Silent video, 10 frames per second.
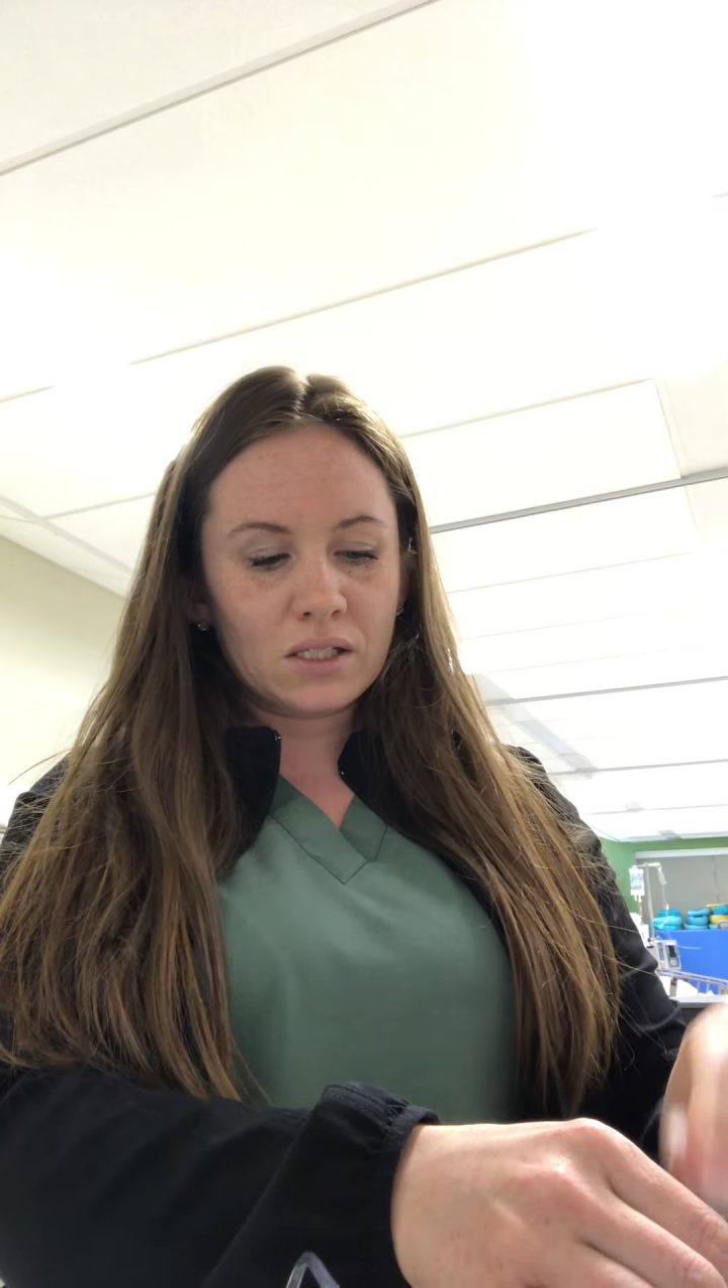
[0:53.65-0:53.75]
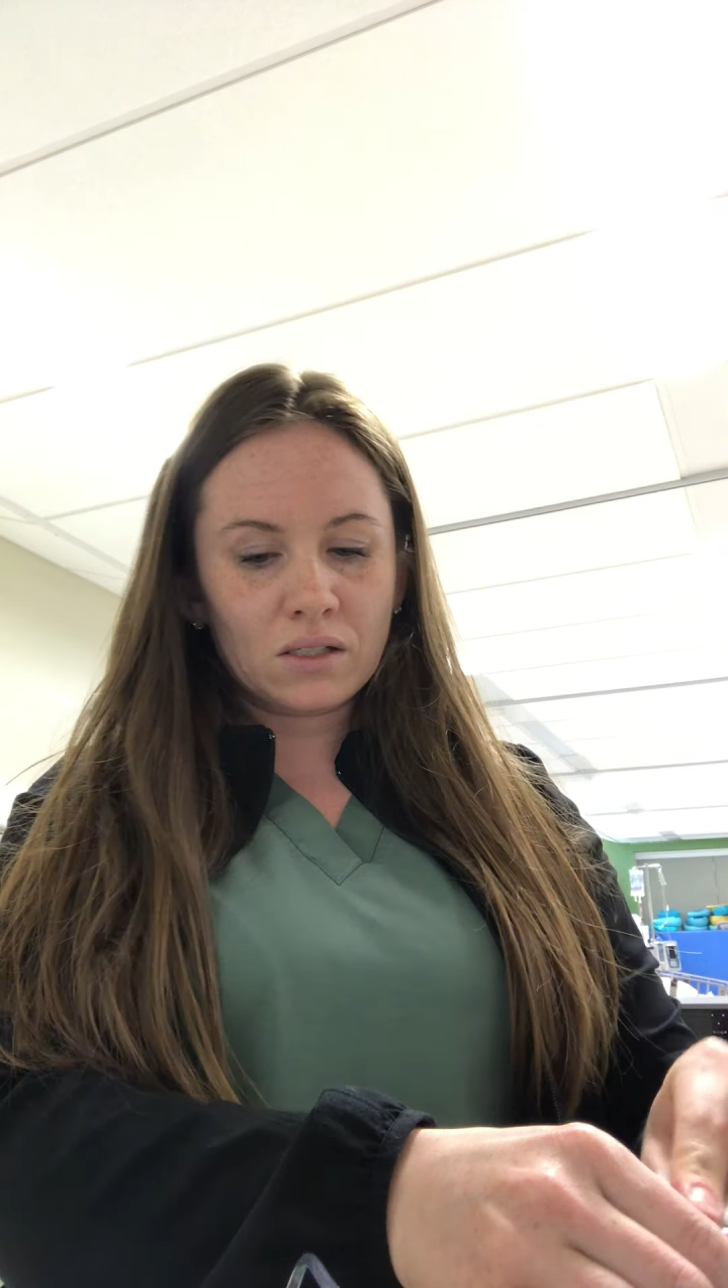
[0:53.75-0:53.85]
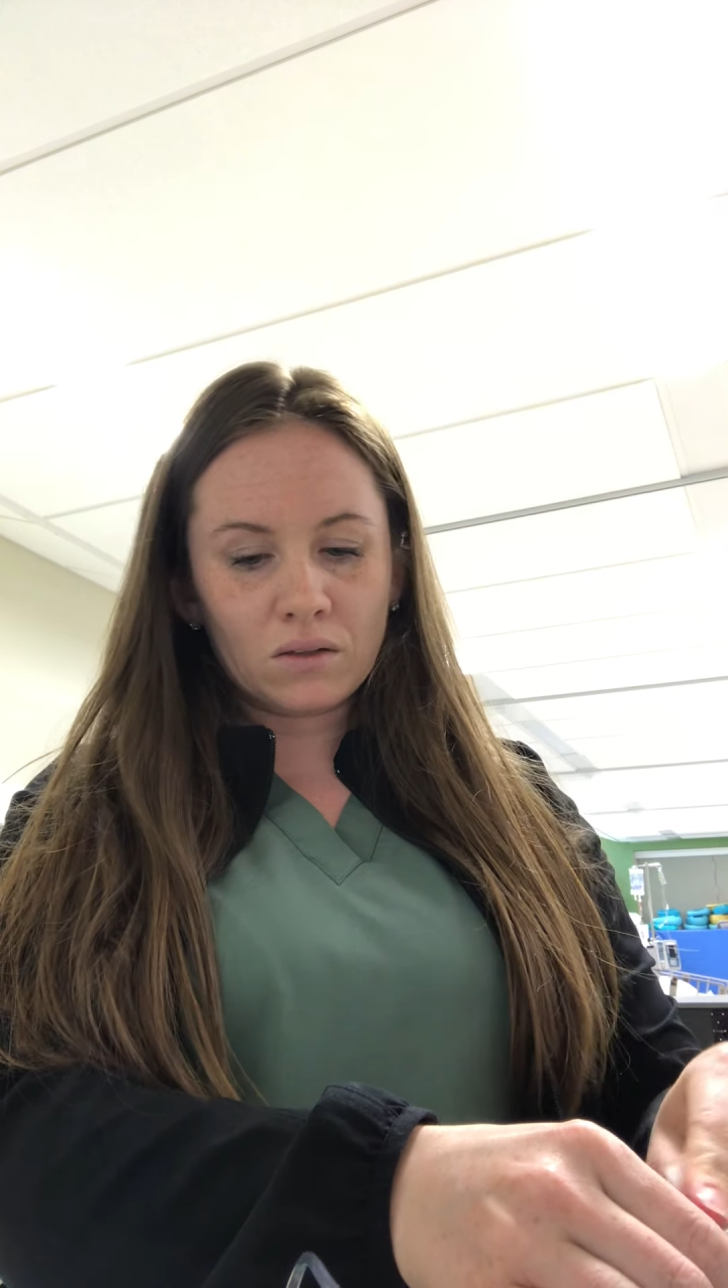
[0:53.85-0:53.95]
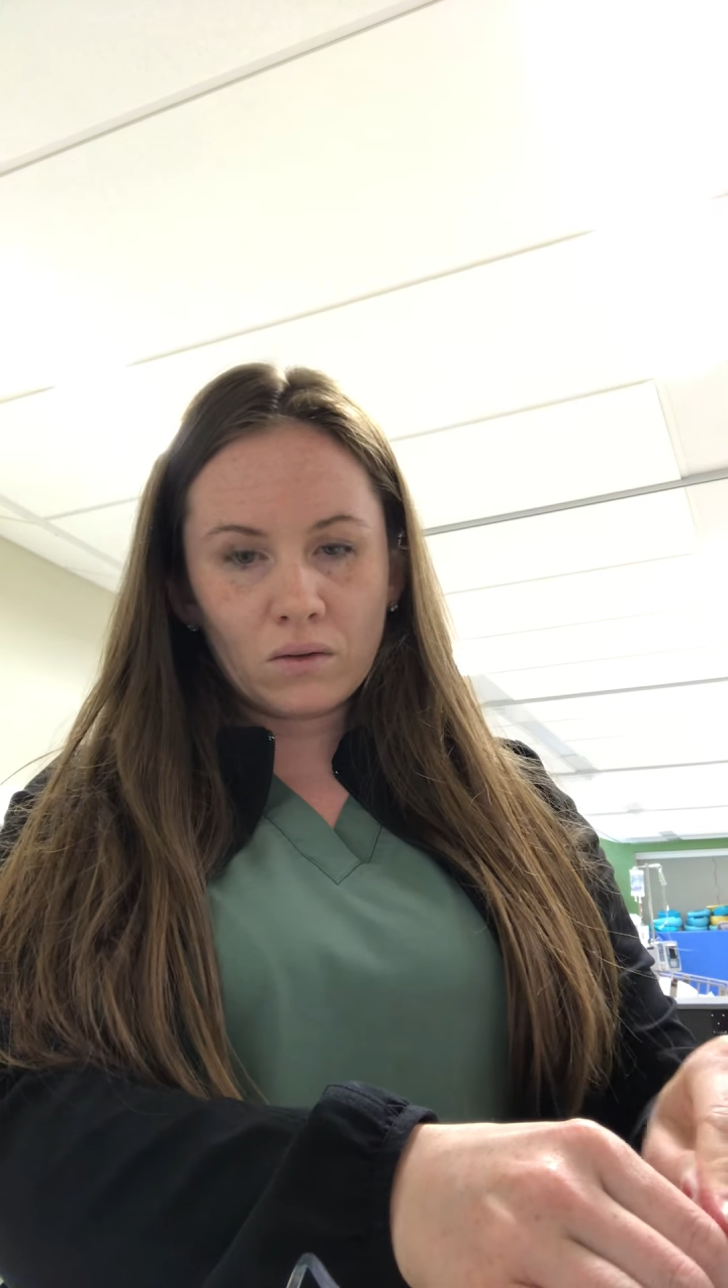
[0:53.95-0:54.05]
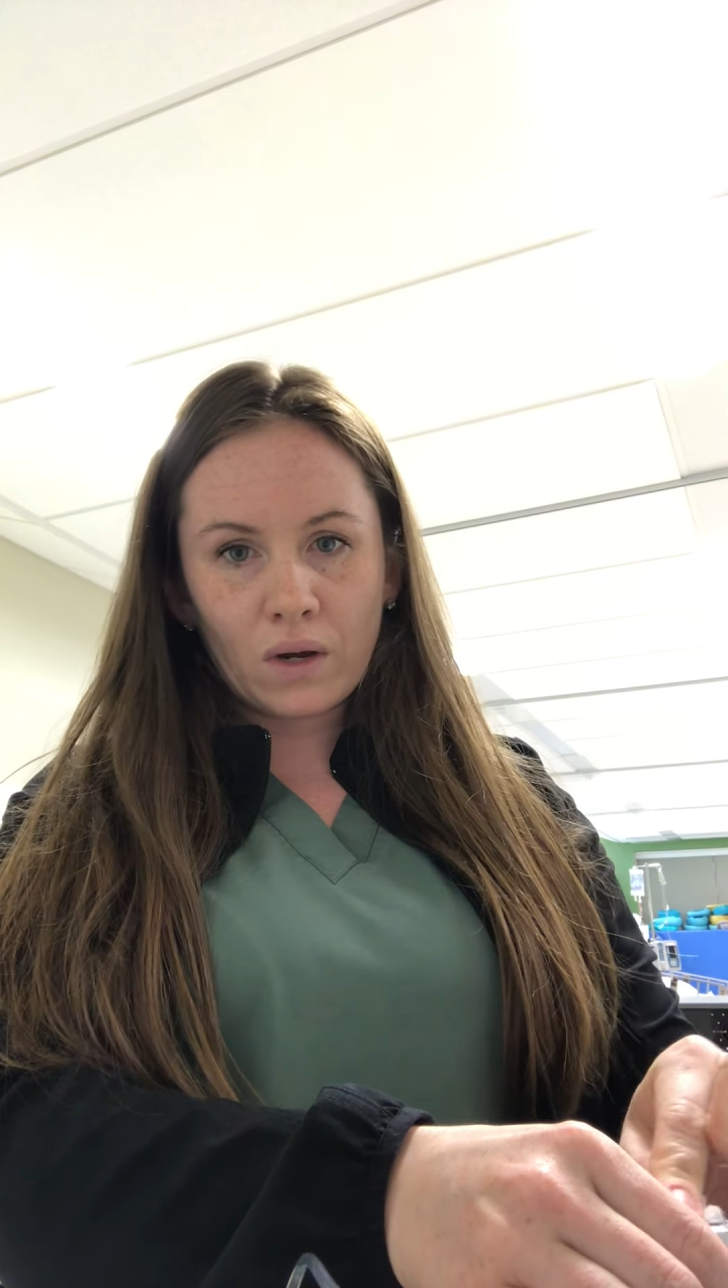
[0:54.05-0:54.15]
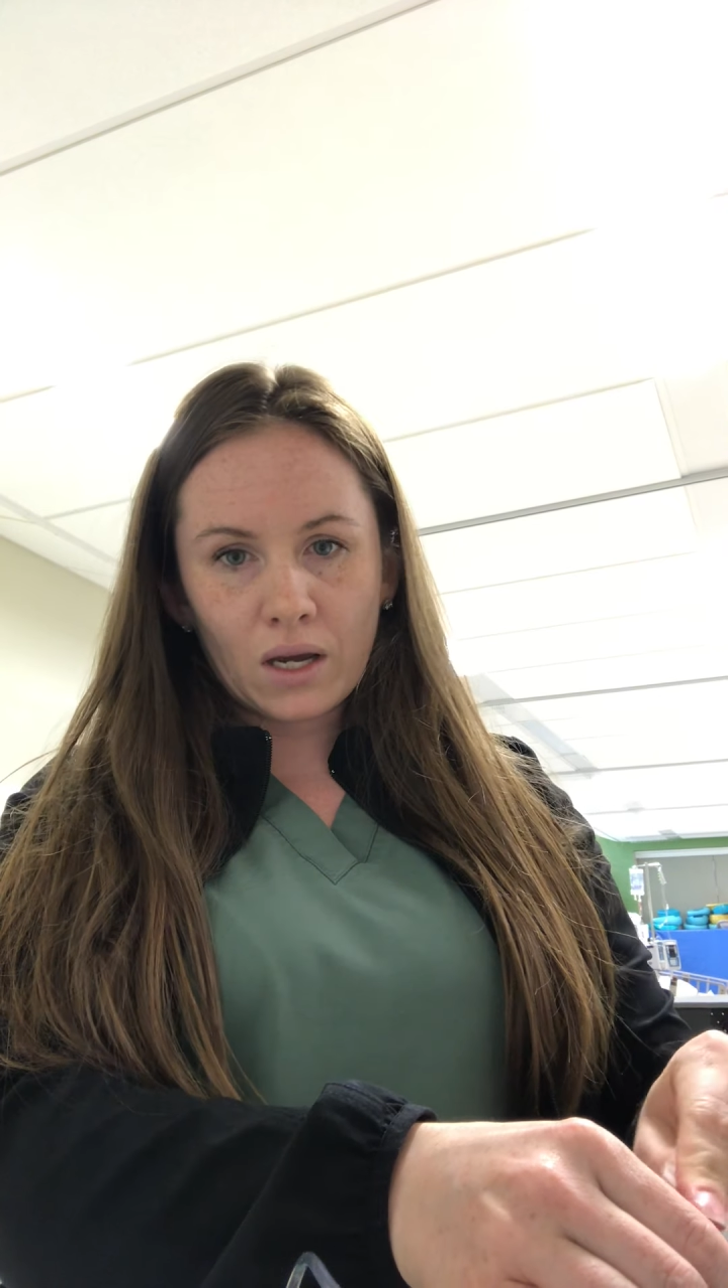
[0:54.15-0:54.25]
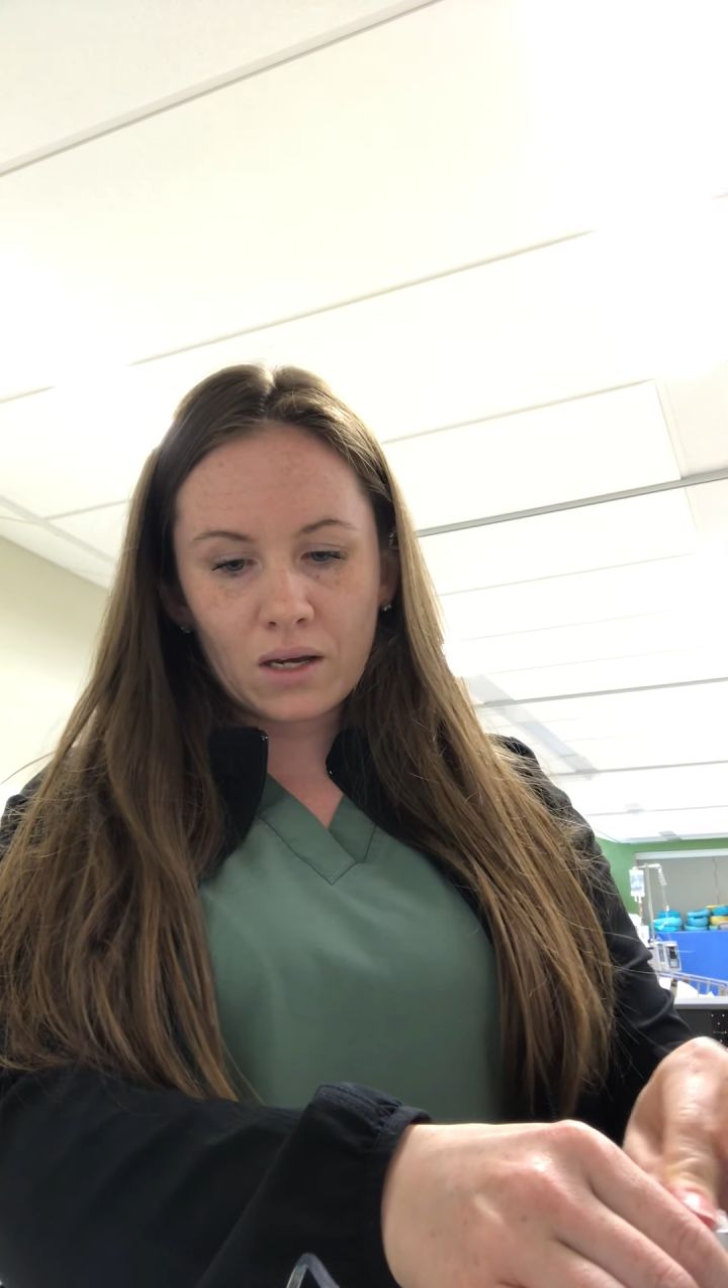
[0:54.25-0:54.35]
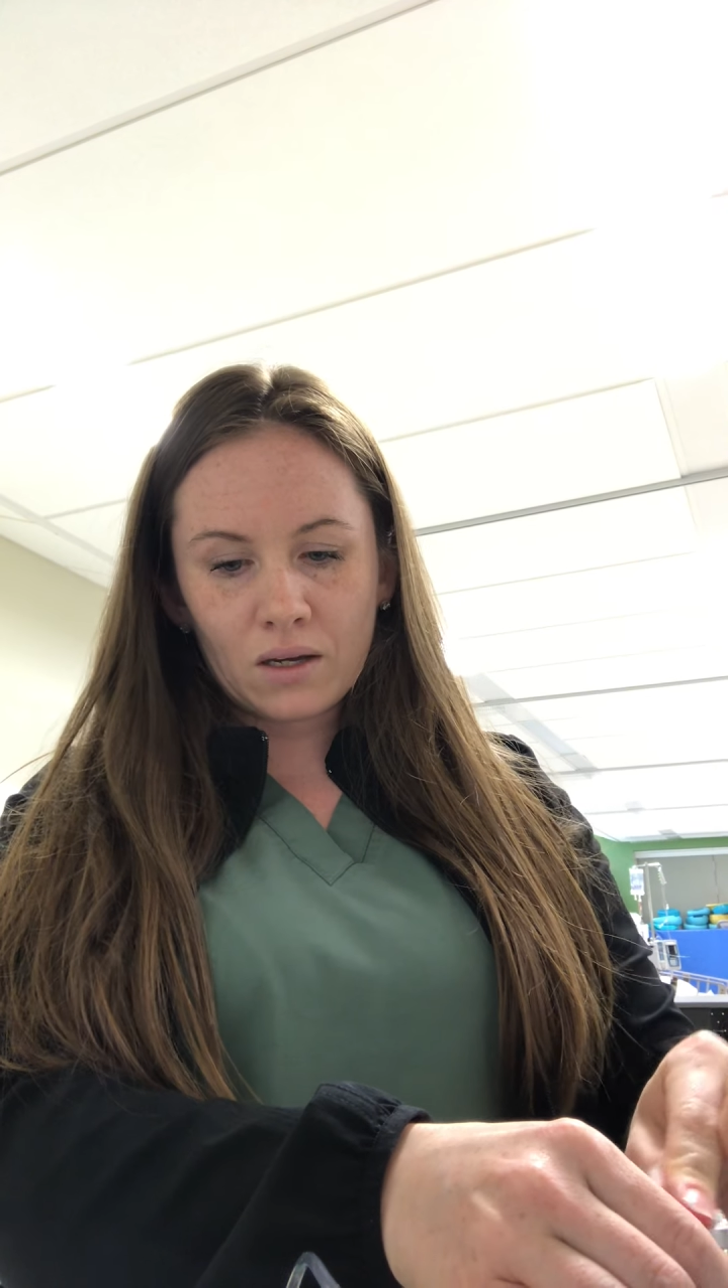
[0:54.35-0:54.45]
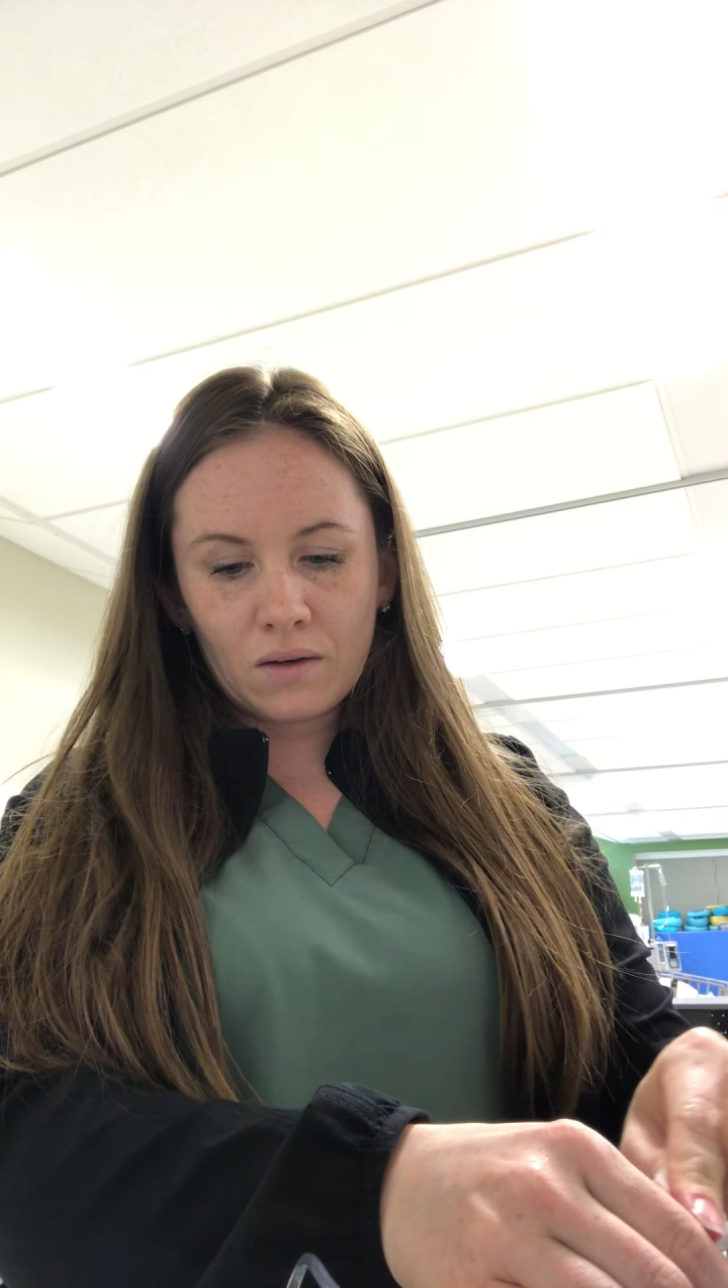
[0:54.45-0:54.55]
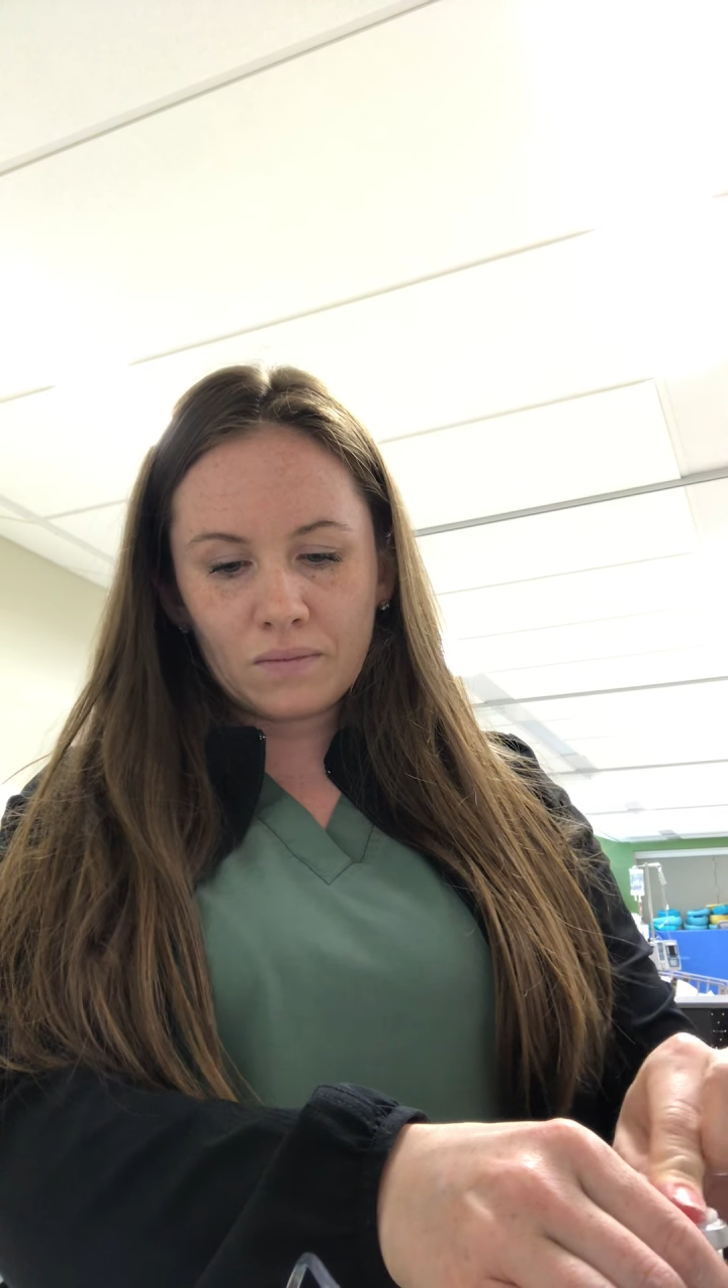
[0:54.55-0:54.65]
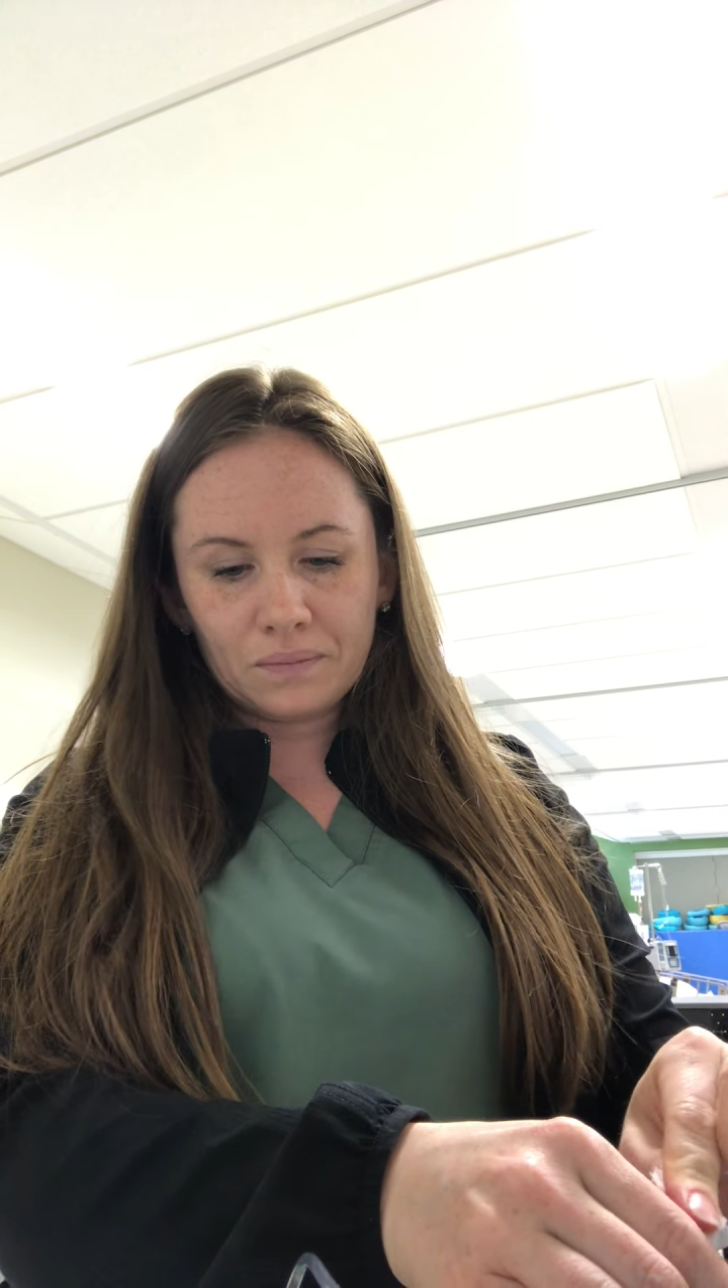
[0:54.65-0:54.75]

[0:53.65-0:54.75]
still okay.